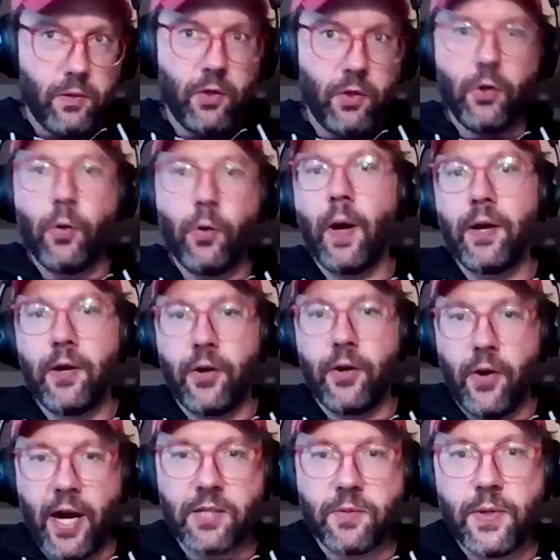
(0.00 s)
who I interact
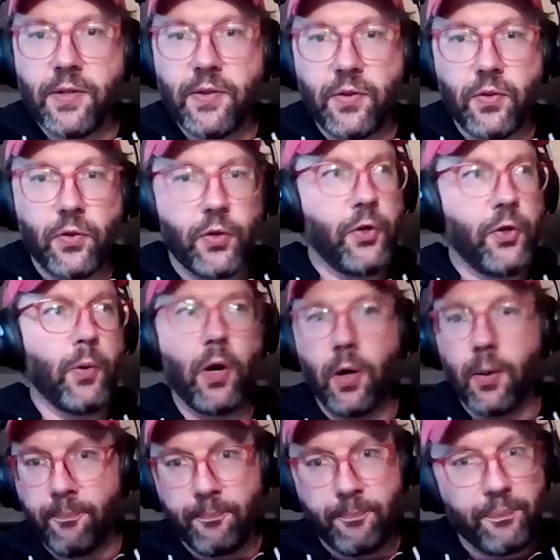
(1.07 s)
with, who are
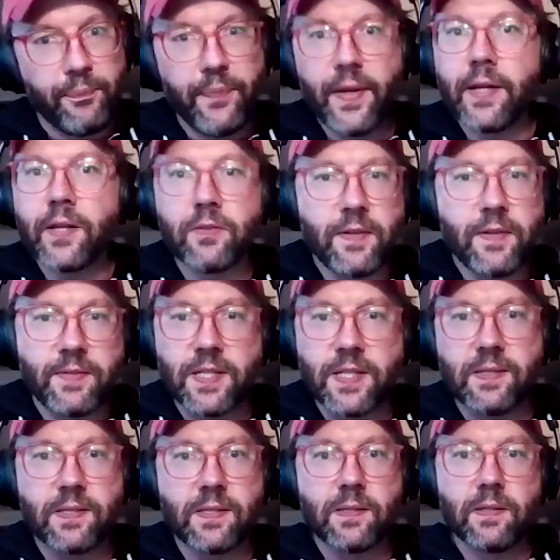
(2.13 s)
in their
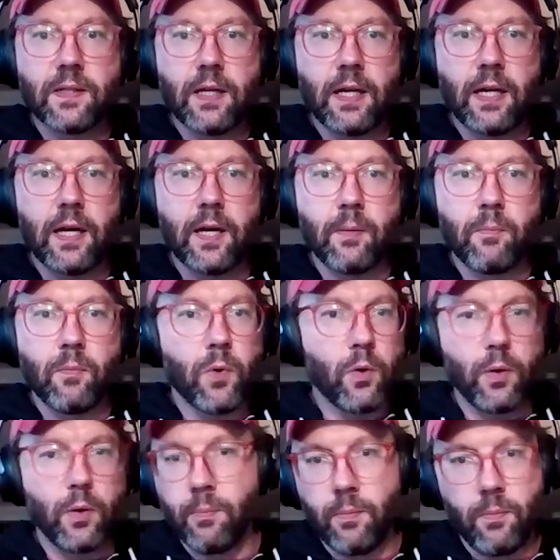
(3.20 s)
50s
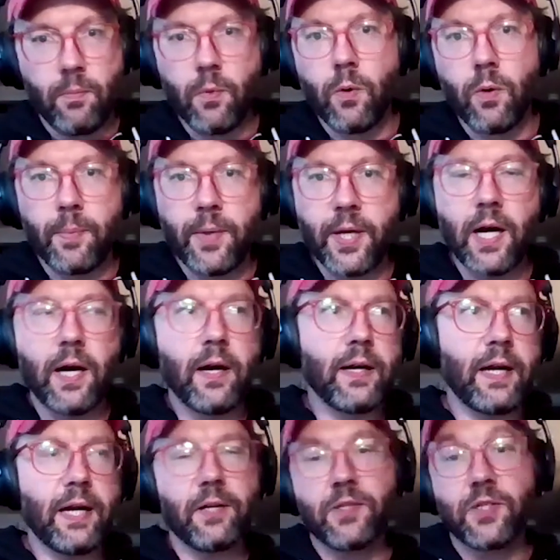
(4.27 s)
or beyond.
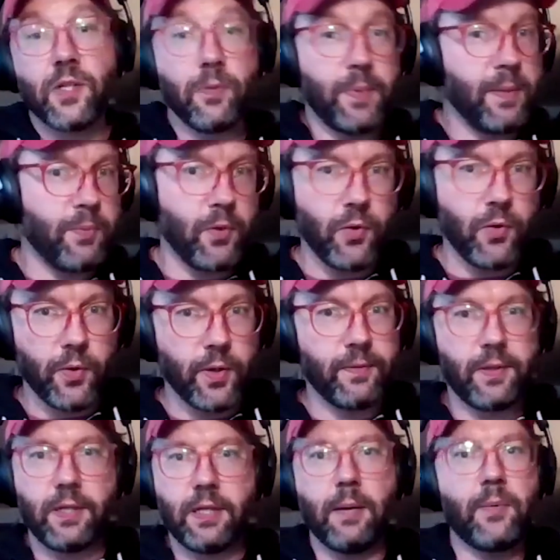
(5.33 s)
I also know people who are
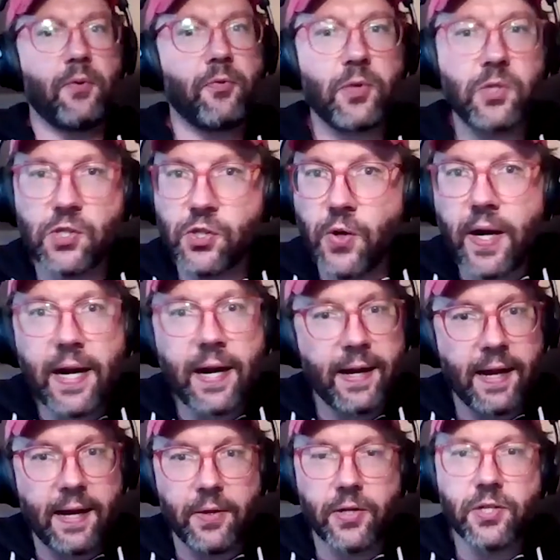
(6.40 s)
coming straight out of
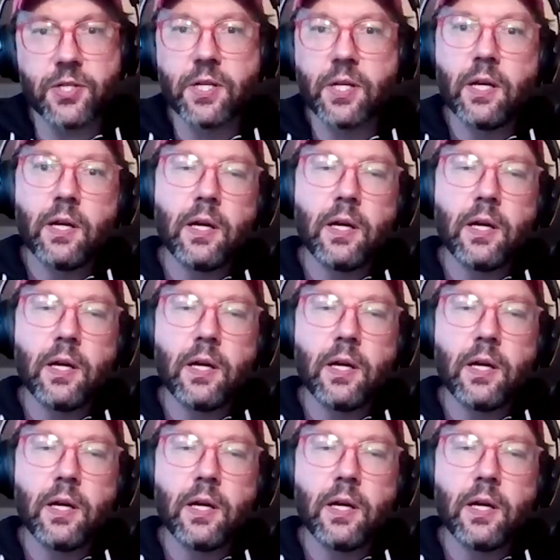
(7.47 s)
college.